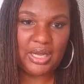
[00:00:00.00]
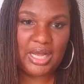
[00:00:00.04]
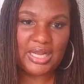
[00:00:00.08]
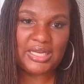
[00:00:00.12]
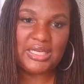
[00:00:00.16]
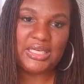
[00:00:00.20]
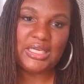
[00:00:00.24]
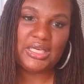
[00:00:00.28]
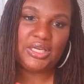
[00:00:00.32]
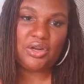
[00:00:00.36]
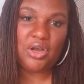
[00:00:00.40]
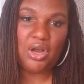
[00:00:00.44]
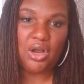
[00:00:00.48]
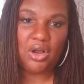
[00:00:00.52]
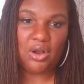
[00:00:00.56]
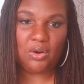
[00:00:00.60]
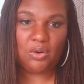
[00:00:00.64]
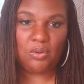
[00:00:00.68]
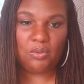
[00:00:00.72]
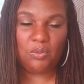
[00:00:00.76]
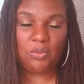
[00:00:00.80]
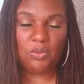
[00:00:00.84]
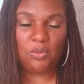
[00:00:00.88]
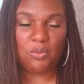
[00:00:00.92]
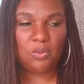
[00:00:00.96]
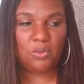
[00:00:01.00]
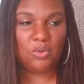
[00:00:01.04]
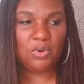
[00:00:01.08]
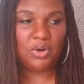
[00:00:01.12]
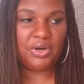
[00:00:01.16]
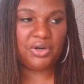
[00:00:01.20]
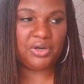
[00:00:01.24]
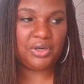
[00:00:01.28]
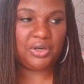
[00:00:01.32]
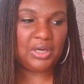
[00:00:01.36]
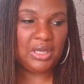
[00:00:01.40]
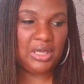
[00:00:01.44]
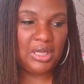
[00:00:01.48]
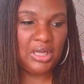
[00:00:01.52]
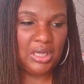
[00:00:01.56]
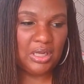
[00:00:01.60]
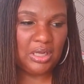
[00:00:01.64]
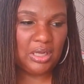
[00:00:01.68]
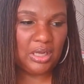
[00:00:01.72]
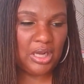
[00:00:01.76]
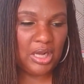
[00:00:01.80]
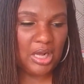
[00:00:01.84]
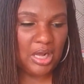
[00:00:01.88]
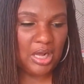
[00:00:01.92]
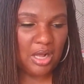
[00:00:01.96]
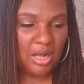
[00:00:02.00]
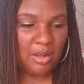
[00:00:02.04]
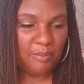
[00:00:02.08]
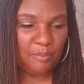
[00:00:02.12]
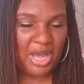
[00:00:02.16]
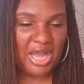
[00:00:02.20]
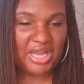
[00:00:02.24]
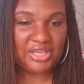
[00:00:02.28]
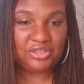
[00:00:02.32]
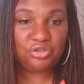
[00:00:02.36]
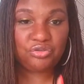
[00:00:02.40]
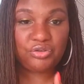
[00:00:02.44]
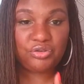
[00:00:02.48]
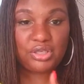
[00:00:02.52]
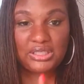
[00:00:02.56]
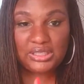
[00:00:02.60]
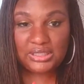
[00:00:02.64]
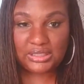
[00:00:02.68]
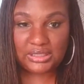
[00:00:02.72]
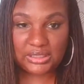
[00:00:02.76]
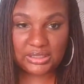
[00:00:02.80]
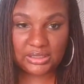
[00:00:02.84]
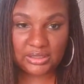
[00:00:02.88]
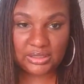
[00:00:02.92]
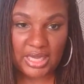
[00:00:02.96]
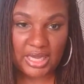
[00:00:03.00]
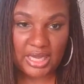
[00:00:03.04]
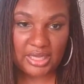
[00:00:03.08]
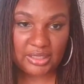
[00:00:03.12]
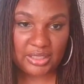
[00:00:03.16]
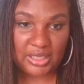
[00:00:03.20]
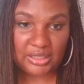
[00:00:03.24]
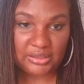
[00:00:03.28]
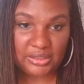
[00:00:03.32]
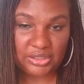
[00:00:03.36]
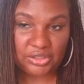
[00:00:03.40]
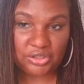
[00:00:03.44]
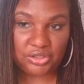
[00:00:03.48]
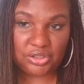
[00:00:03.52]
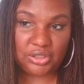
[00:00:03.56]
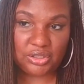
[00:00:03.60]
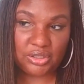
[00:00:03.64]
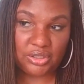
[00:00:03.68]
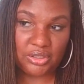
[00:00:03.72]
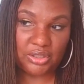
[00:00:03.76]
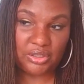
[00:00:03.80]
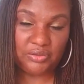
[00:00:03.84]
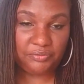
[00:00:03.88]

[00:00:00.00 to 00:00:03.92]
I didn't know, or I trusted that loctician.